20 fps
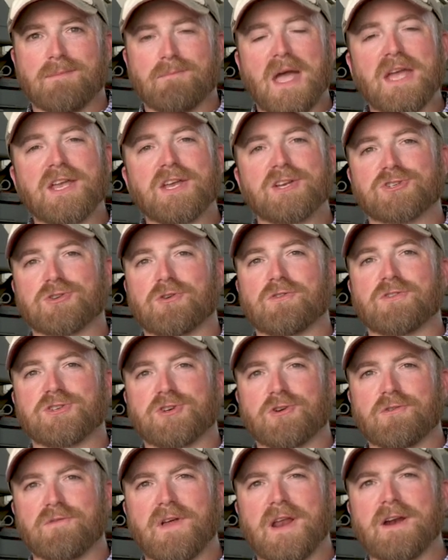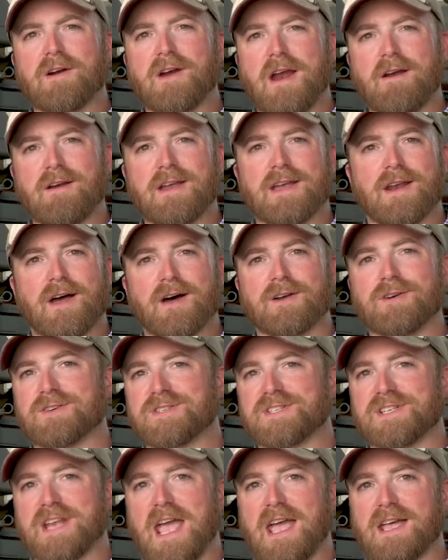Making sure that your veterinarian
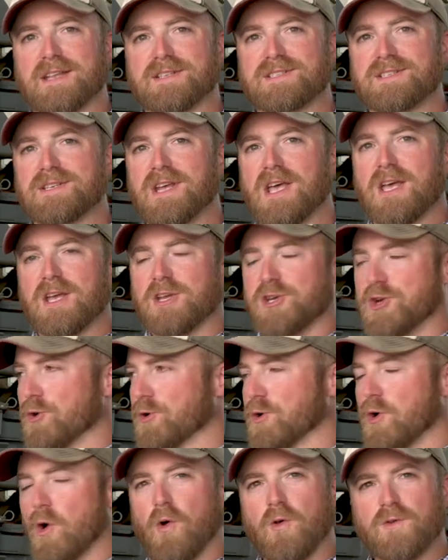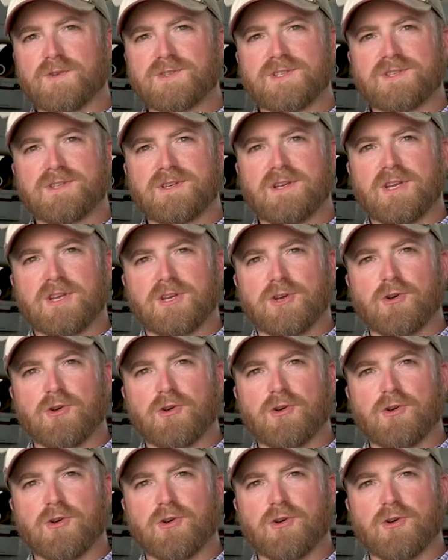understands your goals,